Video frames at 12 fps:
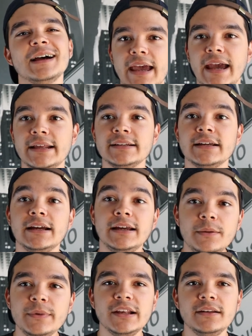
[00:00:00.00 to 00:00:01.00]
And
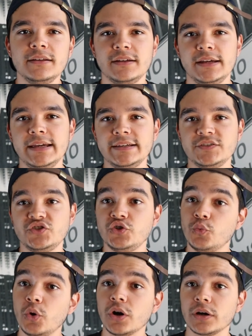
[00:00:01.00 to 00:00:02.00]
amil is to
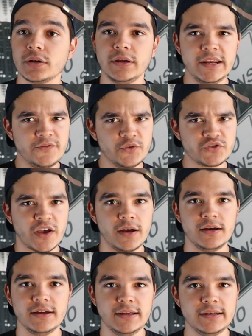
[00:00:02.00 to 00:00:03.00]
work. In
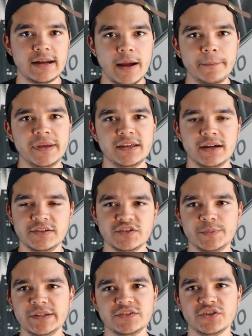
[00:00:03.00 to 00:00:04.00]
fusha, in amiya, it just
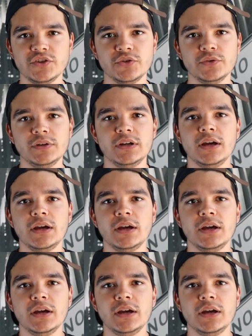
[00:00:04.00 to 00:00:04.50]
means to do.